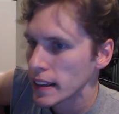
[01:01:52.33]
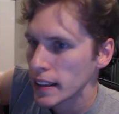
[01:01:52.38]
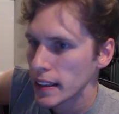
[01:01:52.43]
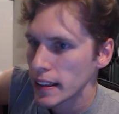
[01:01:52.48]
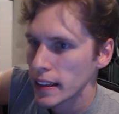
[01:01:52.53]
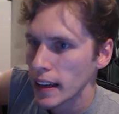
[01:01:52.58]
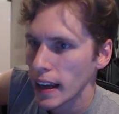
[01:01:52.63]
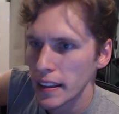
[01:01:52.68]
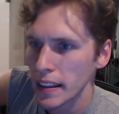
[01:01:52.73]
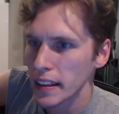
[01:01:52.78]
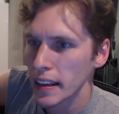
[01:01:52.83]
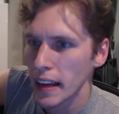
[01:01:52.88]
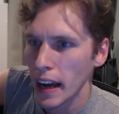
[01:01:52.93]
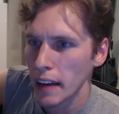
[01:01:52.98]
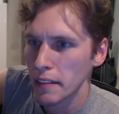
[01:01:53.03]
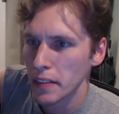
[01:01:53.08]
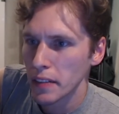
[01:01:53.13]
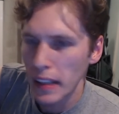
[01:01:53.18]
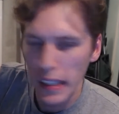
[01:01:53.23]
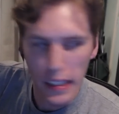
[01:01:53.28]
And then the guy
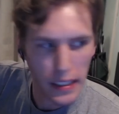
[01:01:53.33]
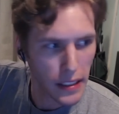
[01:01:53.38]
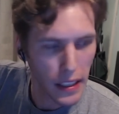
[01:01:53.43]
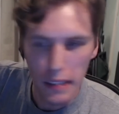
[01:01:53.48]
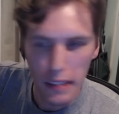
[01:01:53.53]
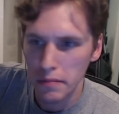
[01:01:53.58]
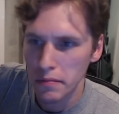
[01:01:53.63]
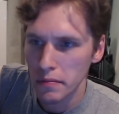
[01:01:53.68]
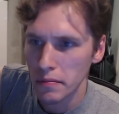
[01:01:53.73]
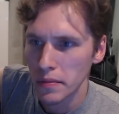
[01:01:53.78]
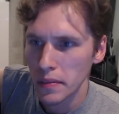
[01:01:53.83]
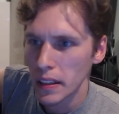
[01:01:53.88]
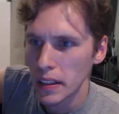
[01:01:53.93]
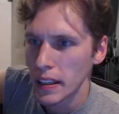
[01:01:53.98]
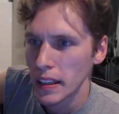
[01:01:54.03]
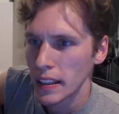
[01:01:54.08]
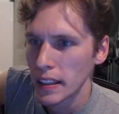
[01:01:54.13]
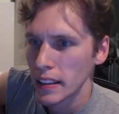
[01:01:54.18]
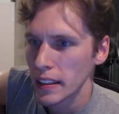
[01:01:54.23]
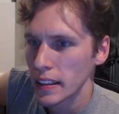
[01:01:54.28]
fucking like,
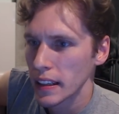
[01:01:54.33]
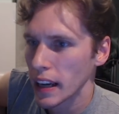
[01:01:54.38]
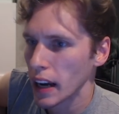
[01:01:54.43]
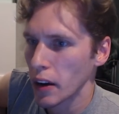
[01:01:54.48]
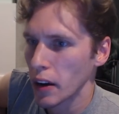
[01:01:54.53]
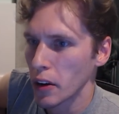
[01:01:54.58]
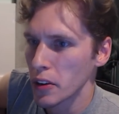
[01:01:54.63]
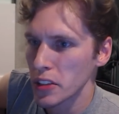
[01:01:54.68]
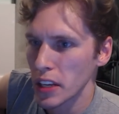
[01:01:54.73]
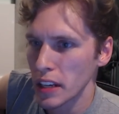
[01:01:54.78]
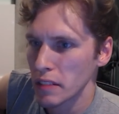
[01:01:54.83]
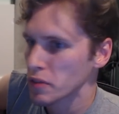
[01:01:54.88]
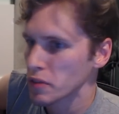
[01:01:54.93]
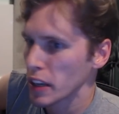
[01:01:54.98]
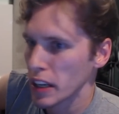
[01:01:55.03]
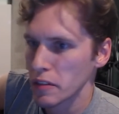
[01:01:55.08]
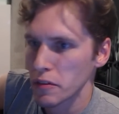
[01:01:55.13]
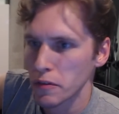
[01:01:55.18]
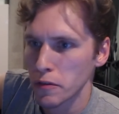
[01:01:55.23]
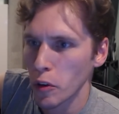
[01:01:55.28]
the guy owns like
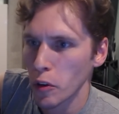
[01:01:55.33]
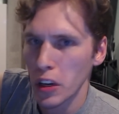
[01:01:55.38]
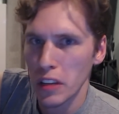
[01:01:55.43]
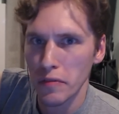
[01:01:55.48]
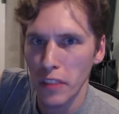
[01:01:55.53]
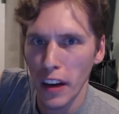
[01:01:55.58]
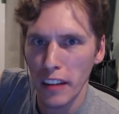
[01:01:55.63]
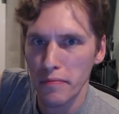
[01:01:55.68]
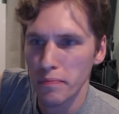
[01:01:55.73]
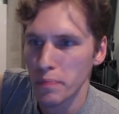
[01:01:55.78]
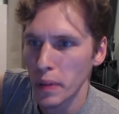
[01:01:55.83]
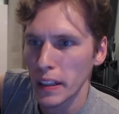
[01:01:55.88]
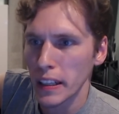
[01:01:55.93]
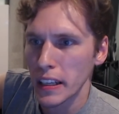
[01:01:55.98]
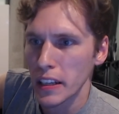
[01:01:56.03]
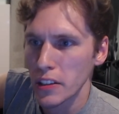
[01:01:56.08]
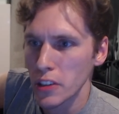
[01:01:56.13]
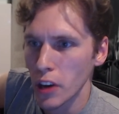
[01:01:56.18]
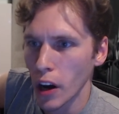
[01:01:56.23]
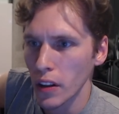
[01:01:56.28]
fucking forty-five
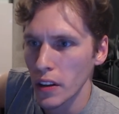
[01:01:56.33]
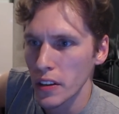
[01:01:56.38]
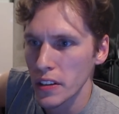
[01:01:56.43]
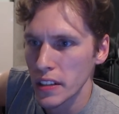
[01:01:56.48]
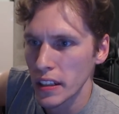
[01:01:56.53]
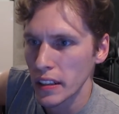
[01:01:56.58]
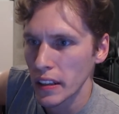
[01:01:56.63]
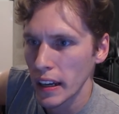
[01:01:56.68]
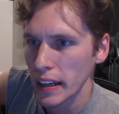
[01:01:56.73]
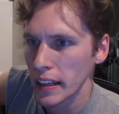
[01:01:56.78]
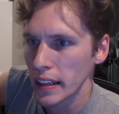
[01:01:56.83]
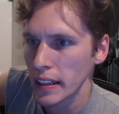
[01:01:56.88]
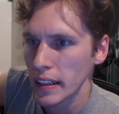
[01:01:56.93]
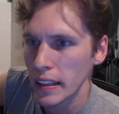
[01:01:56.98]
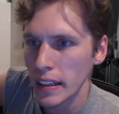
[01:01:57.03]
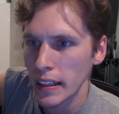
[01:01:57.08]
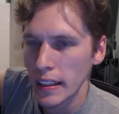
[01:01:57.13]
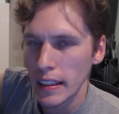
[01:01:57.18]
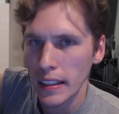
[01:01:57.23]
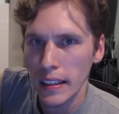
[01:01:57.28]
billion dollars in like a
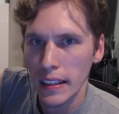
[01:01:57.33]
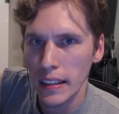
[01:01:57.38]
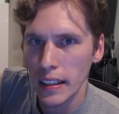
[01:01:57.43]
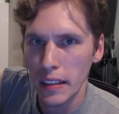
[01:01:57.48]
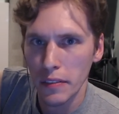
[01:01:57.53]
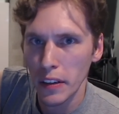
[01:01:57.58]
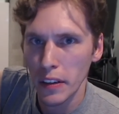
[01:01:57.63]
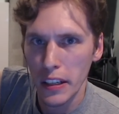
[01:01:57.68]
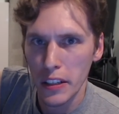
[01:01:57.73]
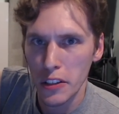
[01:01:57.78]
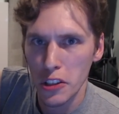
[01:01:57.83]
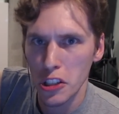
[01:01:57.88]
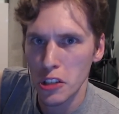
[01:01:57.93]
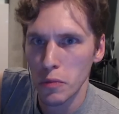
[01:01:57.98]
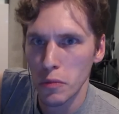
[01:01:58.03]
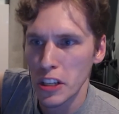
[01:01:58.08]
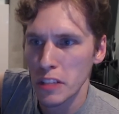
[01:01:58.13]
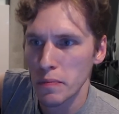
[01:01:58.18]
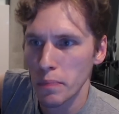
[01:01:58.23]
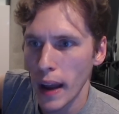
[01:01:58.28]
in like a fucking
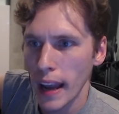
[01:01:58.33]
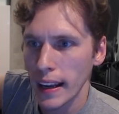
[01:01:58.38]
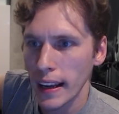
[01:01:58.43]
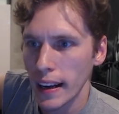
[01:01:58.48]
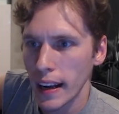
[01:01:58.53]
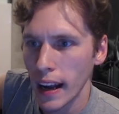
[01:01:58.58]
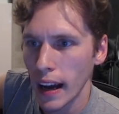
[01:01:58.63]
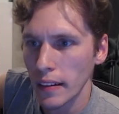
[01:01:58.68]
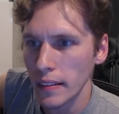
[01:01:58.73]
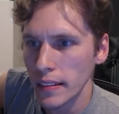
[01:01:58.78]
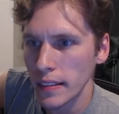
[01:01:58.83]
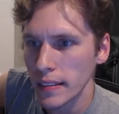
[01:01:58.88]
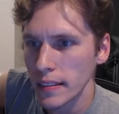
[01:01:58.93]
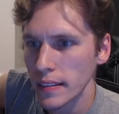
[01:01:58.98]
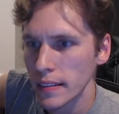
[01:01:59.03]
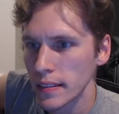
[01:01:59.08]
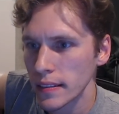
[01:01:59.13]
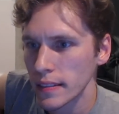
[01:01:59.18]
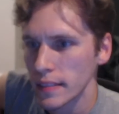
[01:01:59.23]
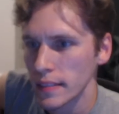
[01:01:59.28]
Swiss bank account,
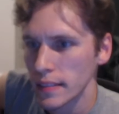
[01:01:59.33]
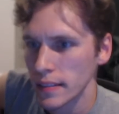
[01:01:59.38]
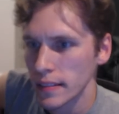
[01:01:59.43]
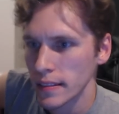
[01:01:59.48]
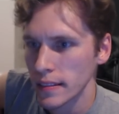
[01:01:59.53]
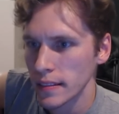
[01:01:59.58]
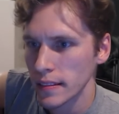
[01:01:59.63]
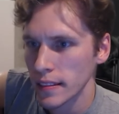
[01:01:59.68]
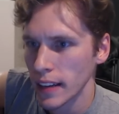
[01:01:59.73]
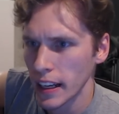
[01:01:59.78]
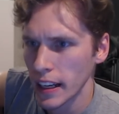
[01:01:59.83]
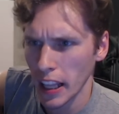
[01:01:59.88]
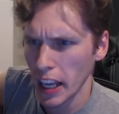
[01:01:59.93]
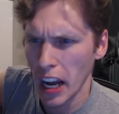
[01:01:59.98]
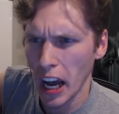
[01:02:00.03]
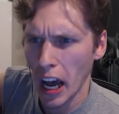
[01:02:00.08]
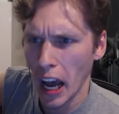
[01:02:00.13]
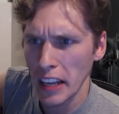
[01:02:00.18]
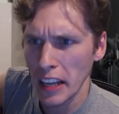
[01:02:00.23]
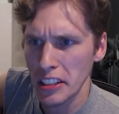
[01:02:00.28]
and he like
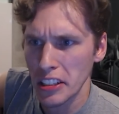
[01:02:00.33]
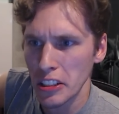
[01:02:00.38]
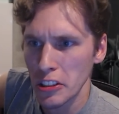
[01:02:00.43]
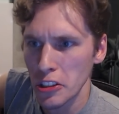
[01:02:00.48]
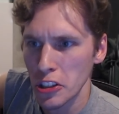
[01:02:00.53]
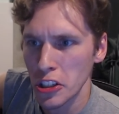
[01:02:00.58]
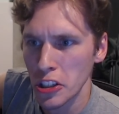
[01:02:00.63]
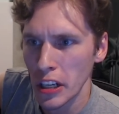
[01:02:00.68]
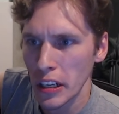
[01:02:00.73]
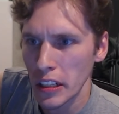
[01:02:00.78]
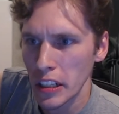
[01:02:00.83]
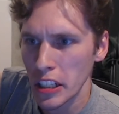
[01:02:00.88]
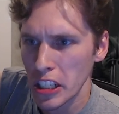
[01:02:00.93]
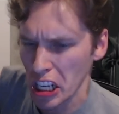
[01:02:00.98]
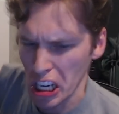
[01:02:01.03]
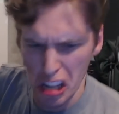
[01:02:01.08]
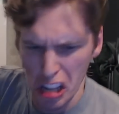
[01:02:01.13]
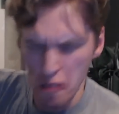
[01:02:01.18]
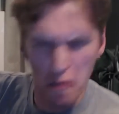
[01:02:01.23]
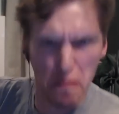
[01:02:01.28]
hides it and shit. He's like,
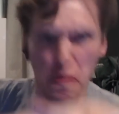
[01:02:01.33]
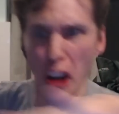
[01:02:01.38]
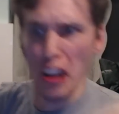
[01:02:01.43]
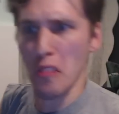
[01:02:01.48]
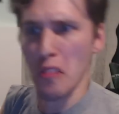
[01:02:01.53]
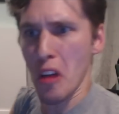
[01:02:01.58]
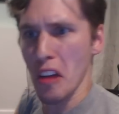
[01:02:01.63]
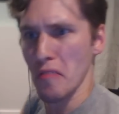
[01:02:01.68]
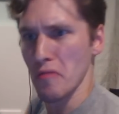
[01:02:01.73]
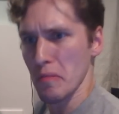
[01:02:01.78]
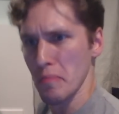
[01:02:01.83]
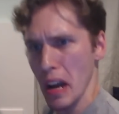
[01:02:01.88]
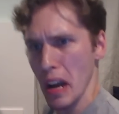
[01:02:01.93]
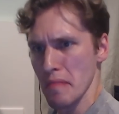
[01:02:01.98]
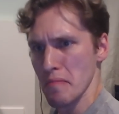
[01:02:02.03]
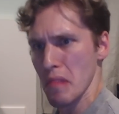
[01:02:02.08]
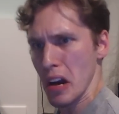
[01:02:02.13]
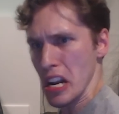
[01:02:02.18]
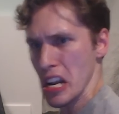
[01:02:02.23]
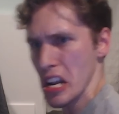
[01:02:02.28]
get the fuck away from my
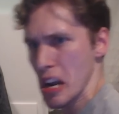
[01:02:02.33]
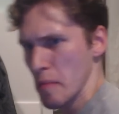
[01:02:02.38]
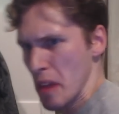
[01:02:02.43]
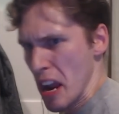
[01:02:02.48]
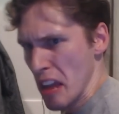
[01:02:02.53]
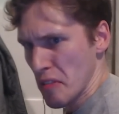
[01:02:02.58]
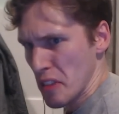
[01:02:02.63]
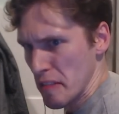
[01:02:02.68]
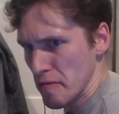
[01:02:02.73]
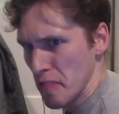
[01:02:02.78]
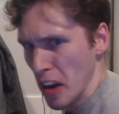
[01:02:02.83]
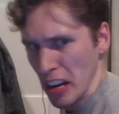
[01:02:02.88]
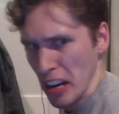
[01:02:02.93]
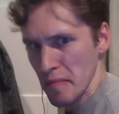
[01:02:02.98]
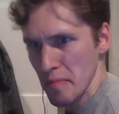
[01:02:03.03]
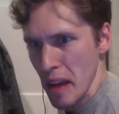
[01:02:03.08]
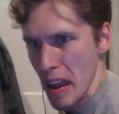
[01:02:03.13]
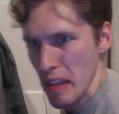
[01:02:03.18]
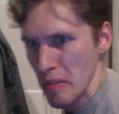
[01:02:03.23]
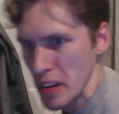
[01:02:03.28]
money. I'm Anthony fucking
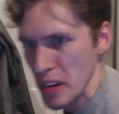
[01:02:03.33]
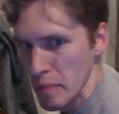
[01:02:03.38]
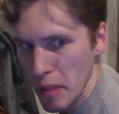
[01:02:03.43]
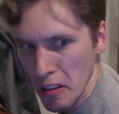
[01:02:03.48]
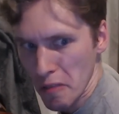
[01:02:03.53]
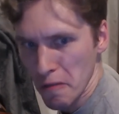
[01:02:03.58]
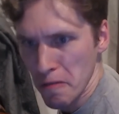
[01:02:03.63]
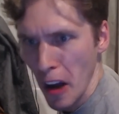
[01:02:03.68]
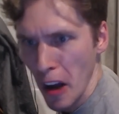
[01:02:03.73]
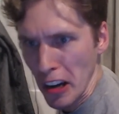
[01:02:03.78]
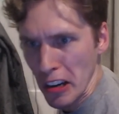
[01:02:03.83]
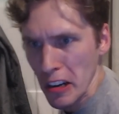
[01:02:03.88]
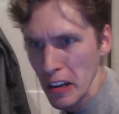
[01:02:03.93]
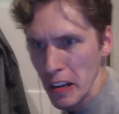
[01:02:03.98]
Banthony, motherfucker.